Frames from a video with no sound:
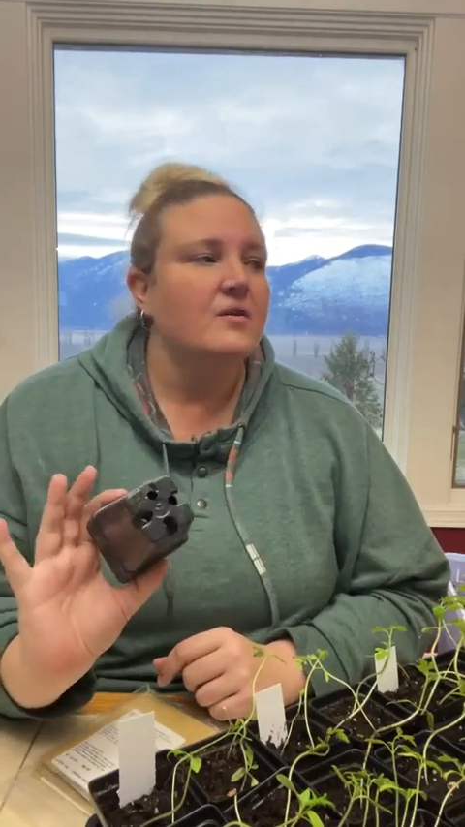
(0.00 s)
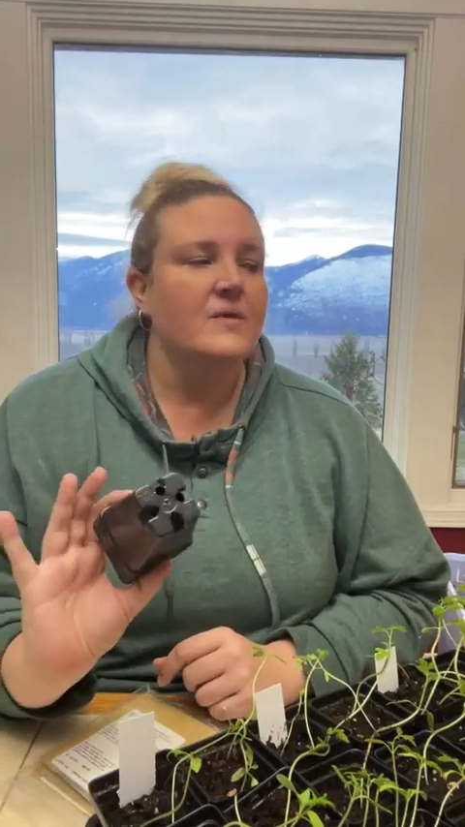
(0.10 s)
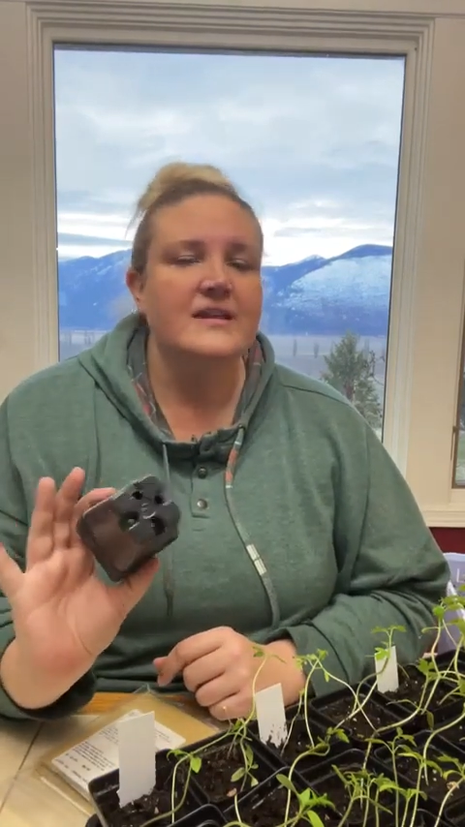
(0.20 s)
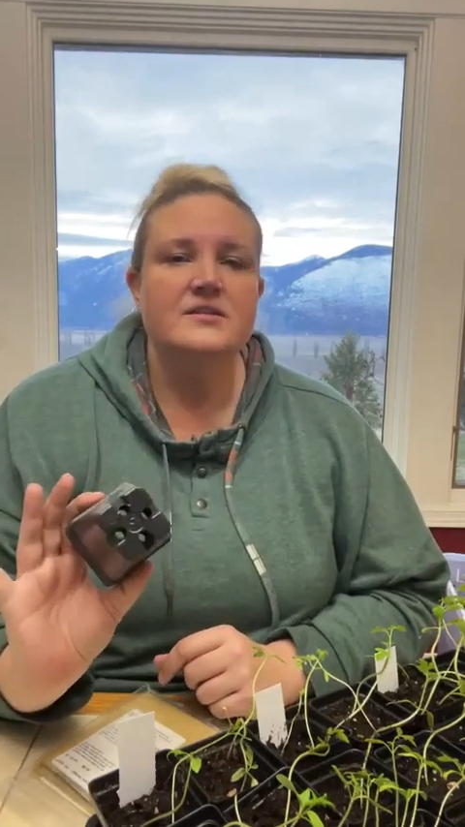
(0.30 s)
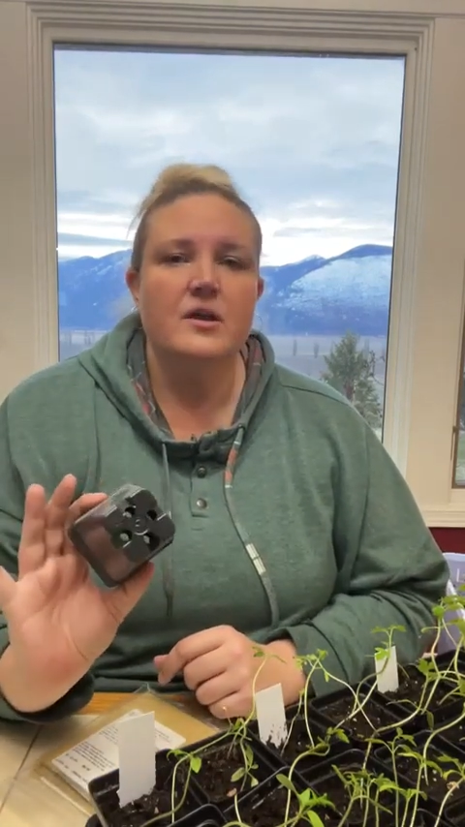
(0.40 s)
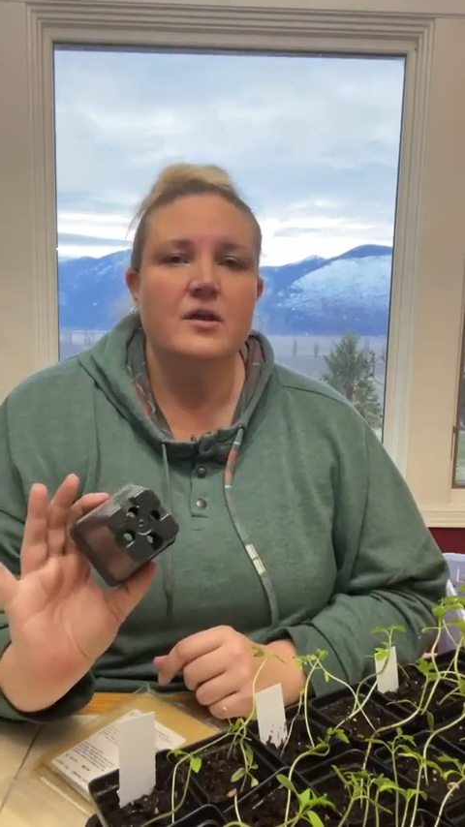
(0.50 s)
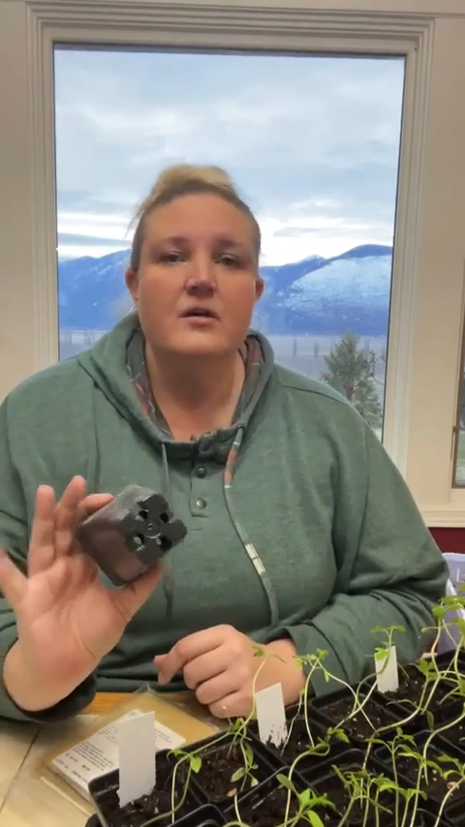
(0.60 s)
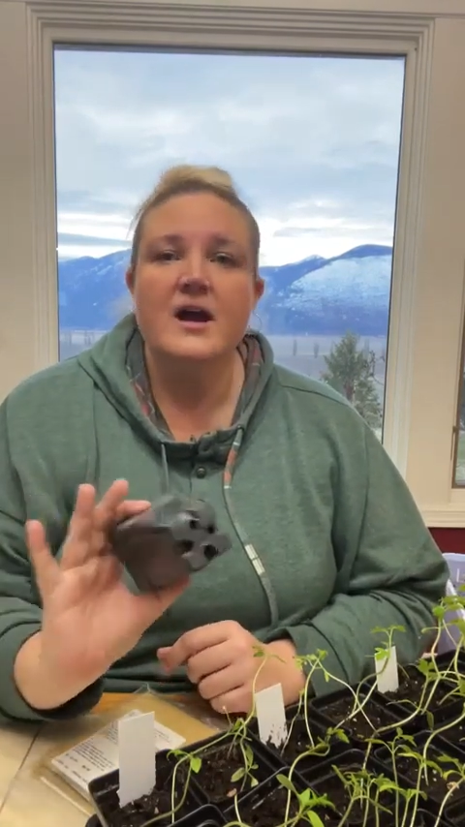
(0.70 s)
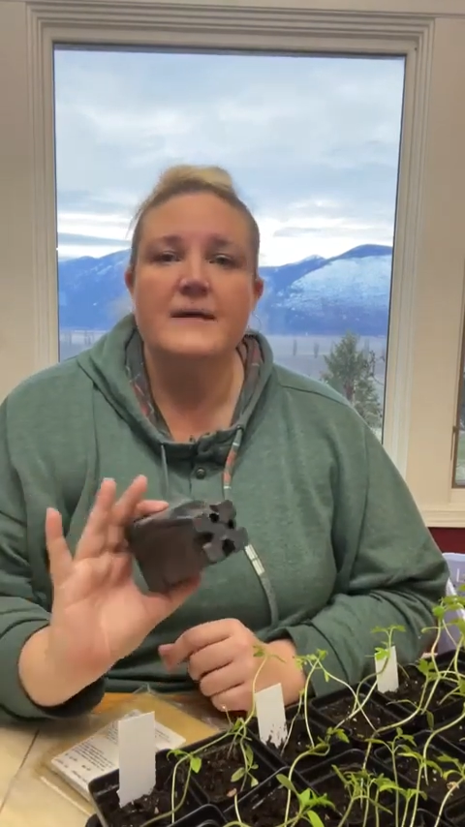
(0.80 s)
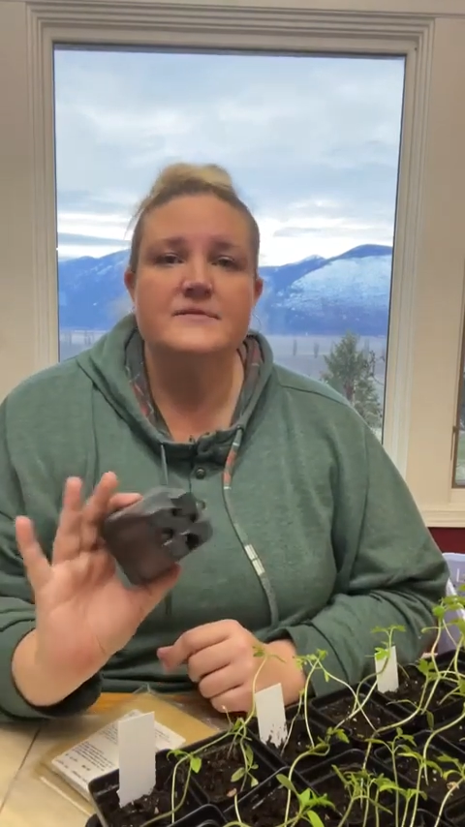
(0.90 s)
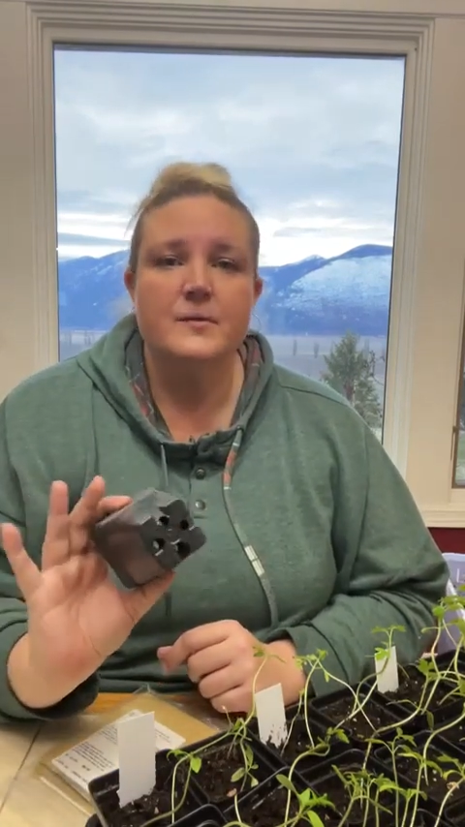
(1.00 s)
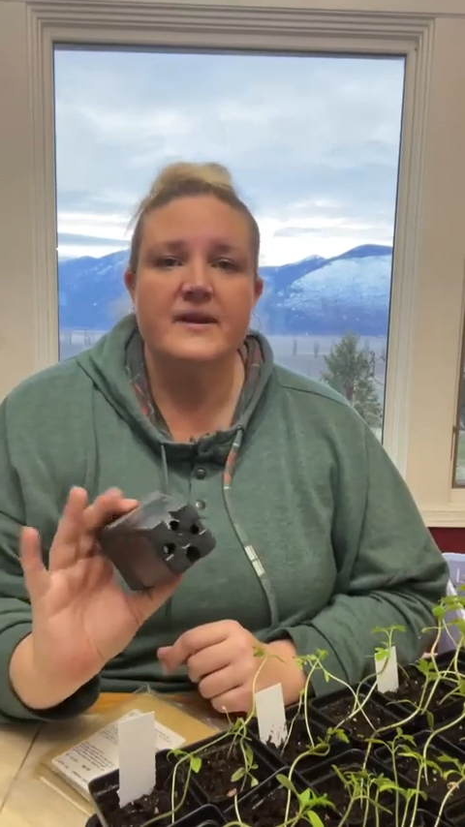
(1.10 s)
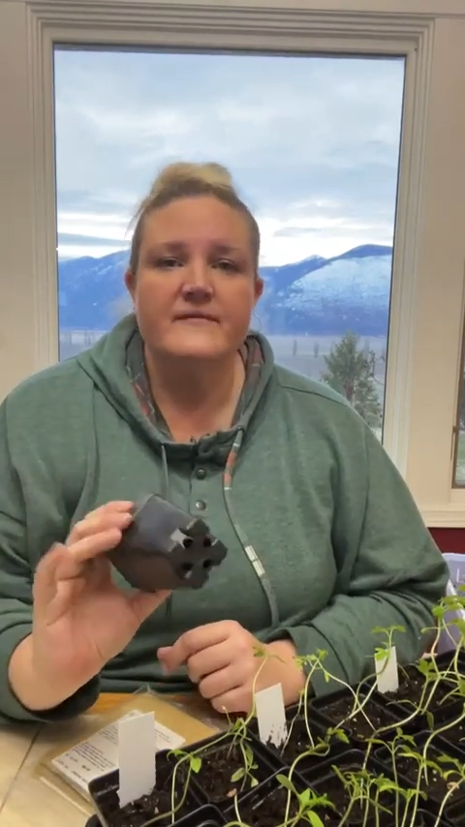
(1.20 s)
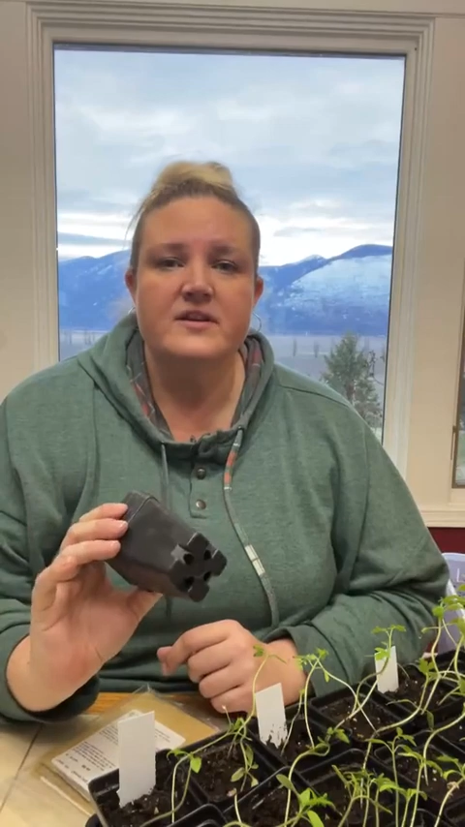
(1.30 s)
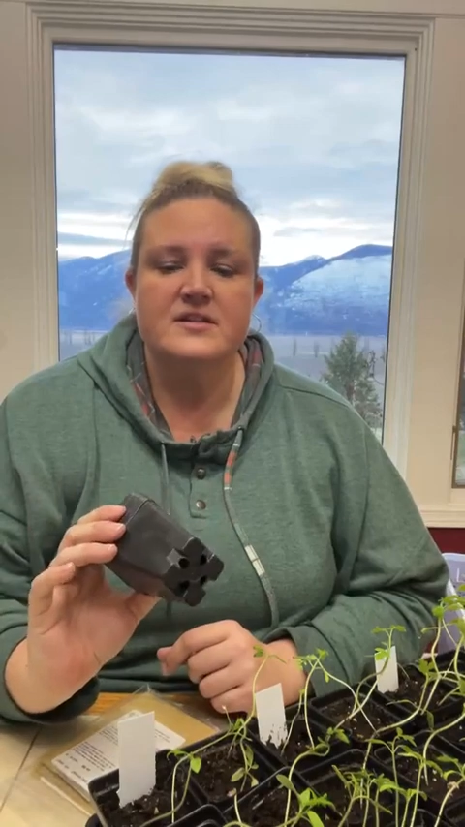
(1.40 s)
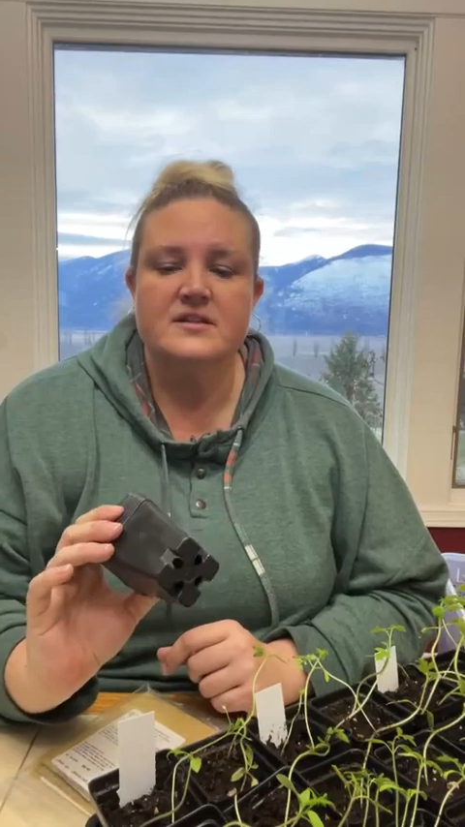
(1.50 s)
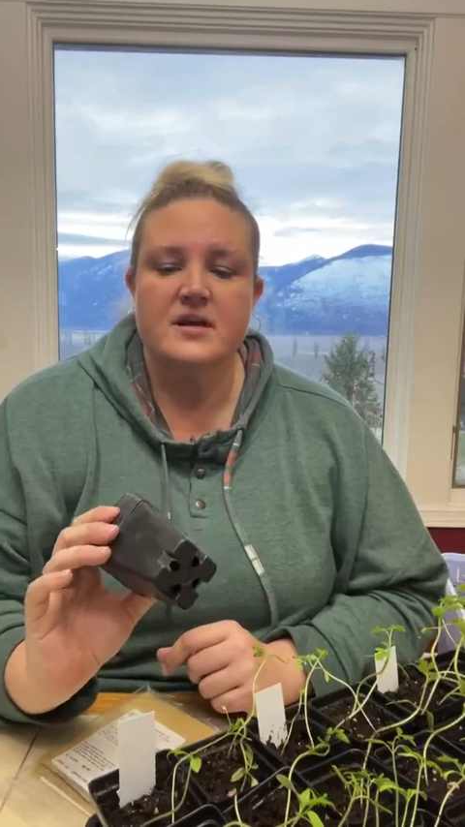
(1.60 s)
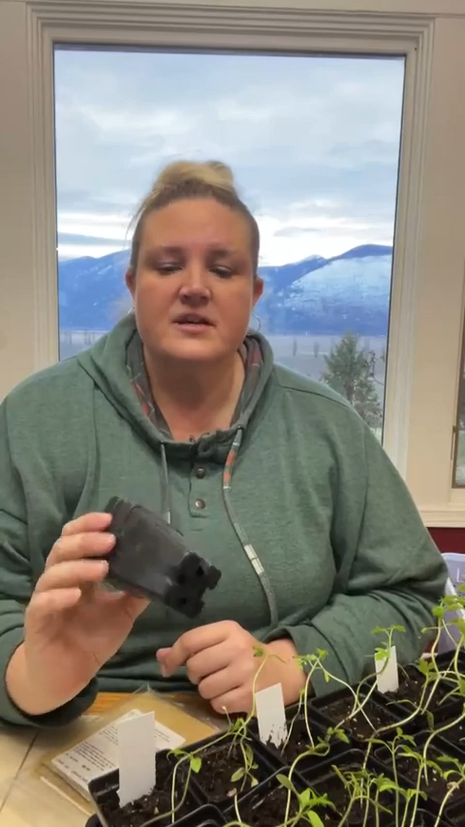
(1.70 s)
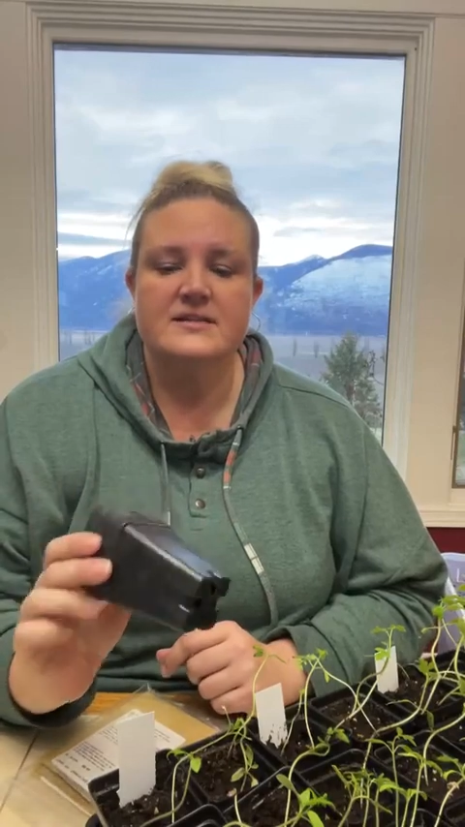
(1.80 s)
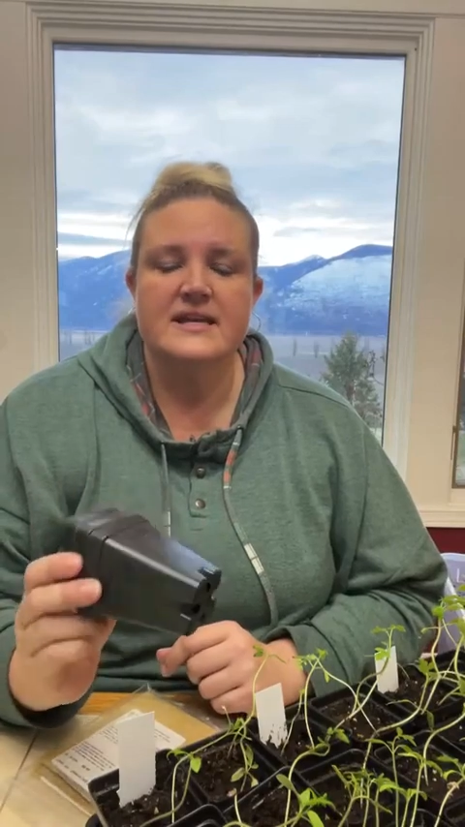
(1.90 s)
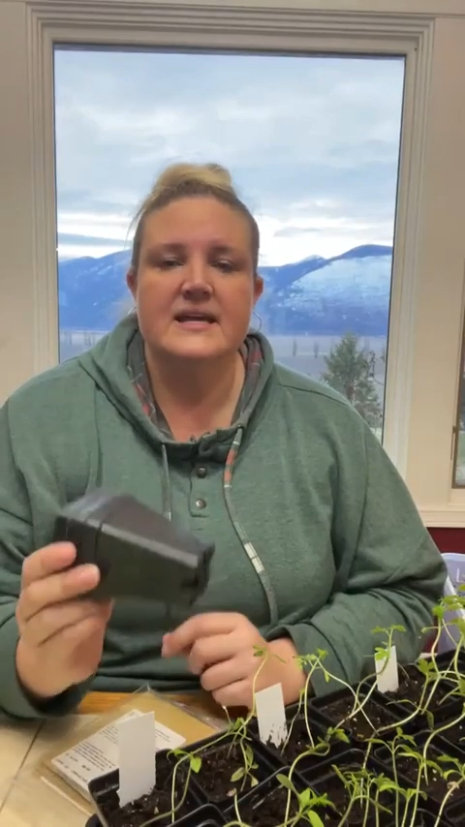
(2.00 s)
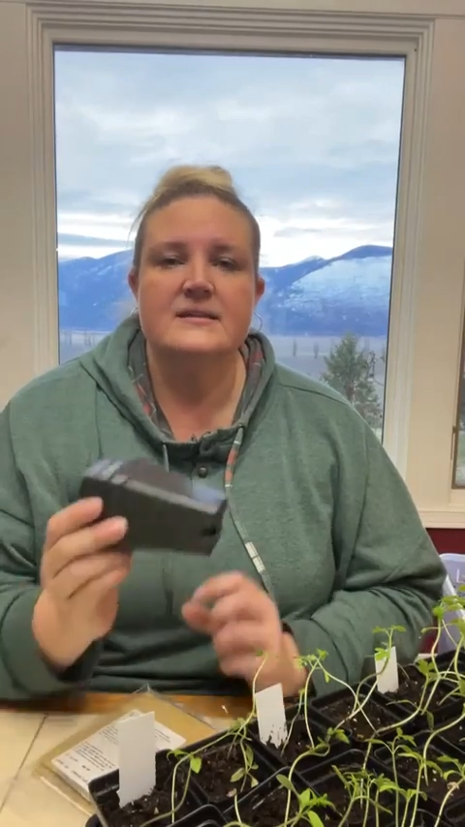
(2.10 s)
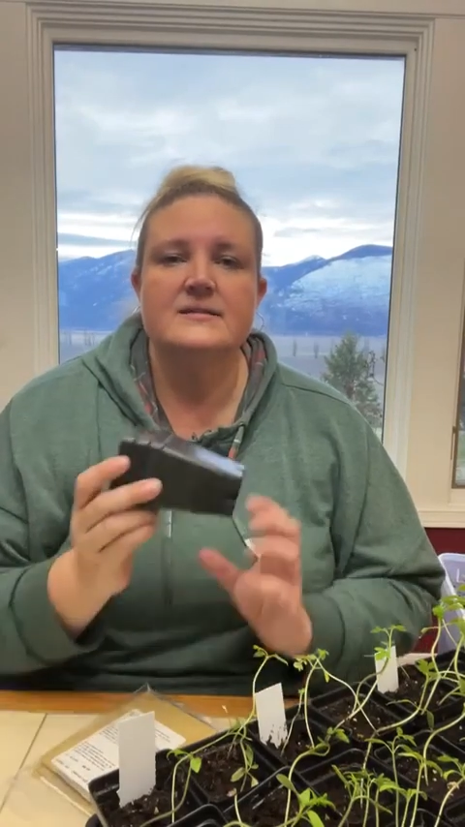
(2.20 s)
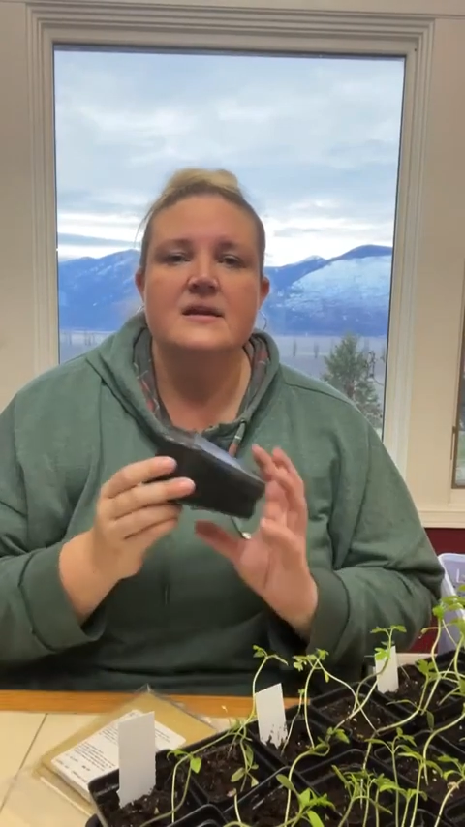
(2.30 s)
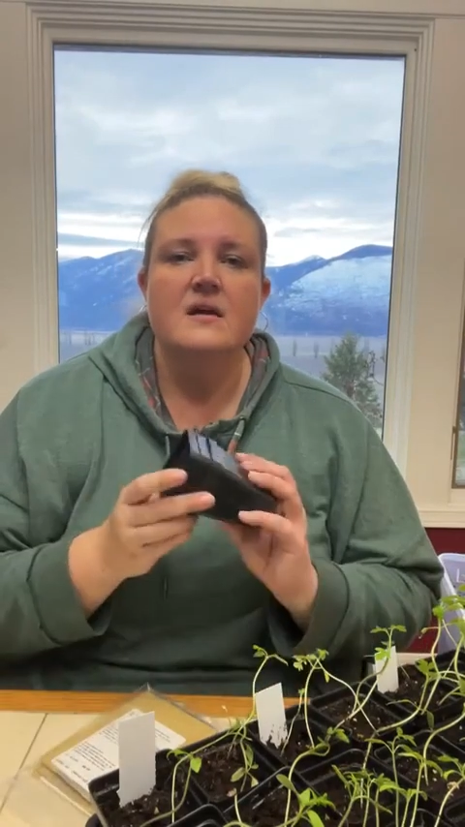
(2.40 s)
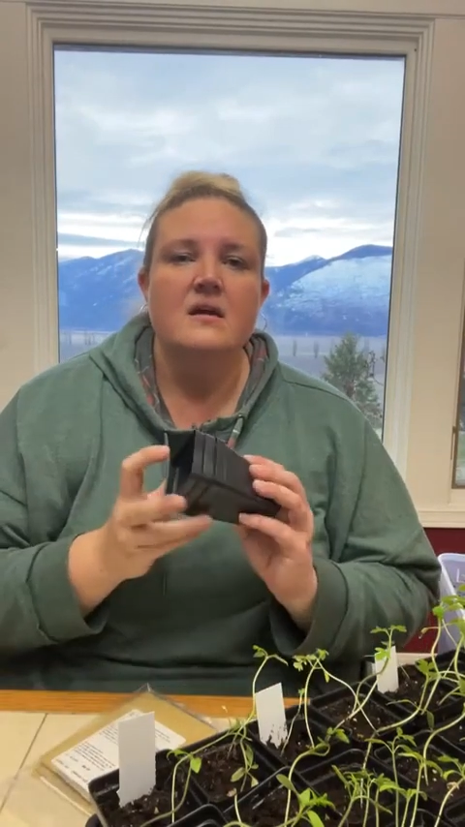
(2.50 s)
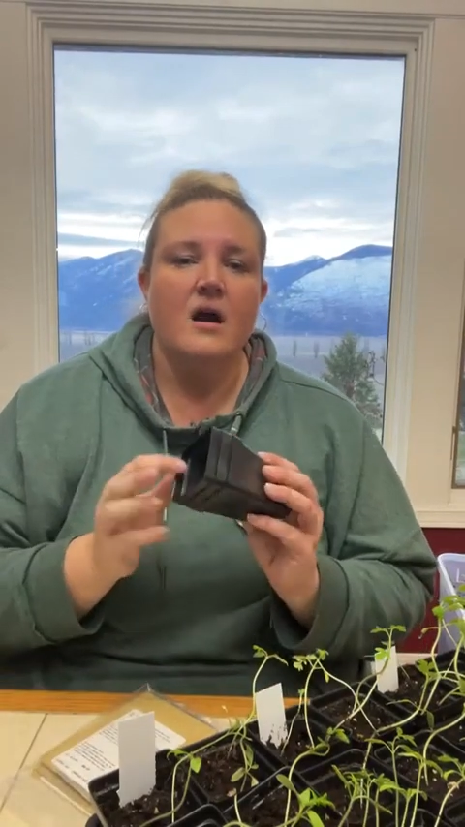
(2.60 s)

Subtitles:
red solo cups or whatever to start your seeds.